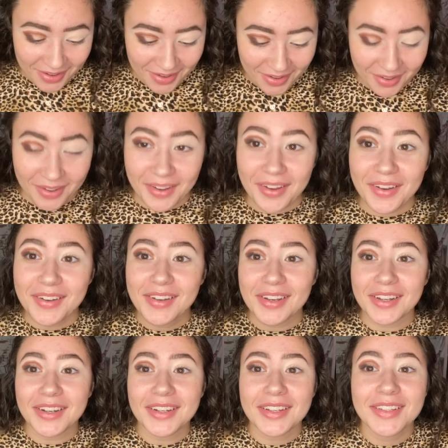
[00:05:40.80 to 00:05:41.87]
Oh,
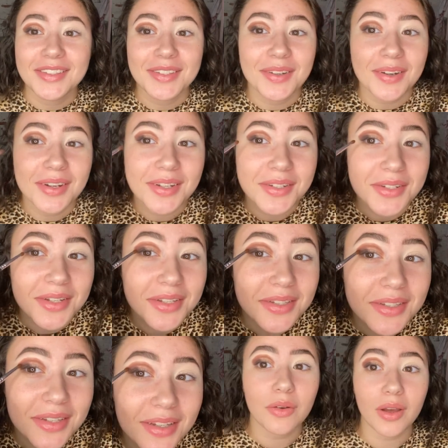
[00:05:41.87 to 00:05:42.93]
goodness gracious.
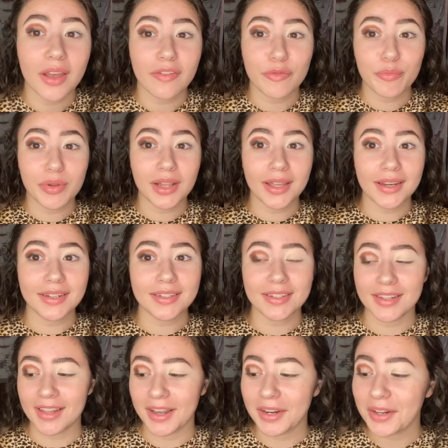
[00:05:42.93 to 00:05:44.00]
So I've placed
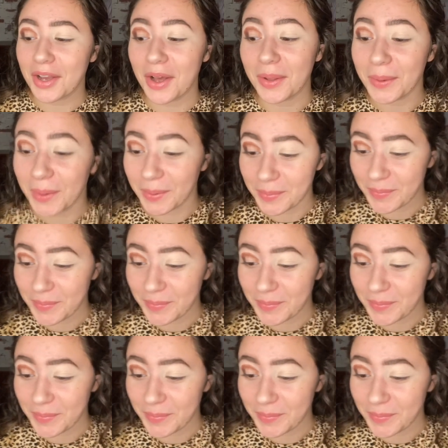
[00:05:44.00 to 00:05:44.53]
that color.